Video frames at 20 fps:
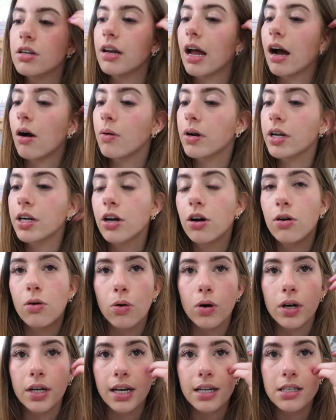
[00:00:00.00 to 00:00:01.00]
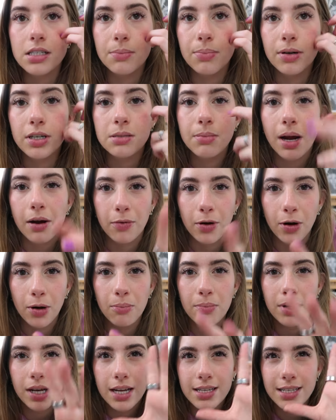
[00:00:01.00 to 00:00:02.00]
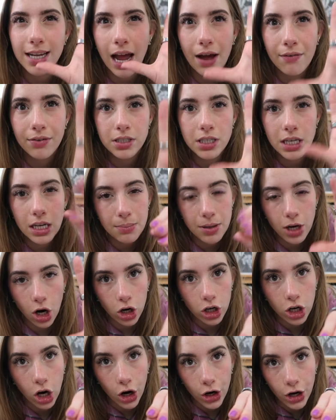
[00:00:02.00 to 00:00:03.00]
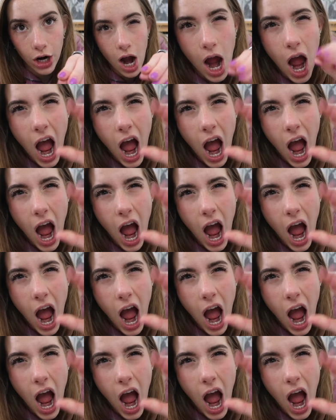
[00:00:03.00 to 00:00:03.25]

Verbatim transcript: Now now we're gonna go organize the books in my room because I have a TBR cart.